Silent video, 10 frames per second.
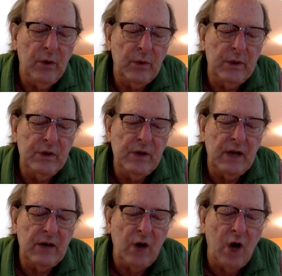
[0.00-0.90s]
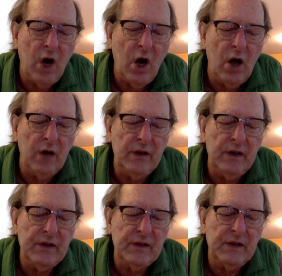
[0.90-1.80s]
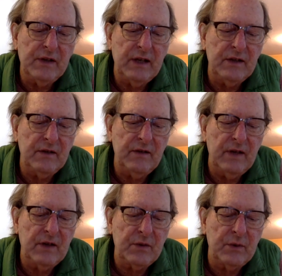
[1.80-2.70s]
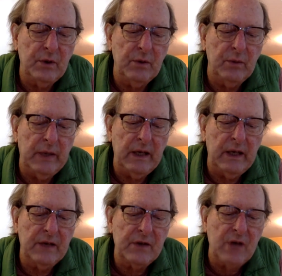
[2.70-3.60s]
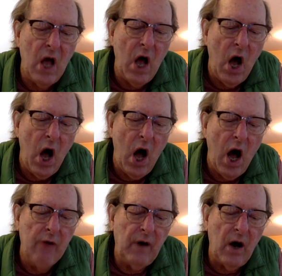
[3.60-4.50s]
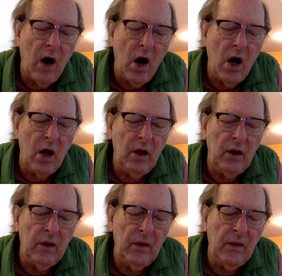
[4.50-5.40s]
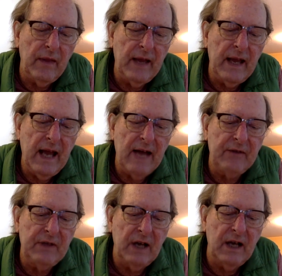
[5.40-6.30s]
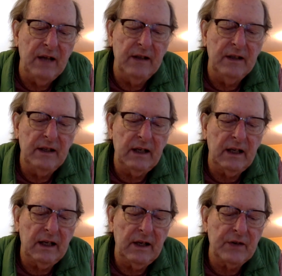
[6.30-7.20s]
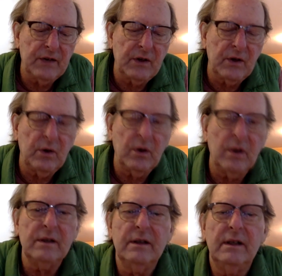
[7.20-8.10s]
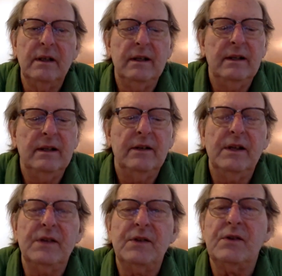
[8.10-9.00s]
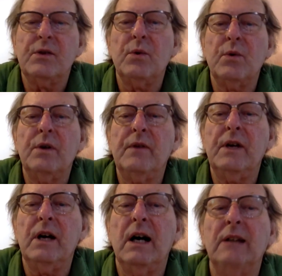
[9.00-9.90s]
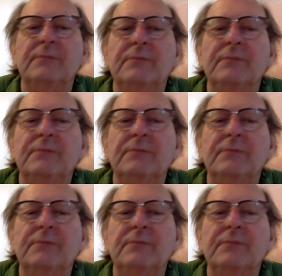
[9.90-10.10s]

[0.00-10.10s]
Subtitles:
reject all of the descendants of Israel because of all they have done, declares the Lord. This is the word of God.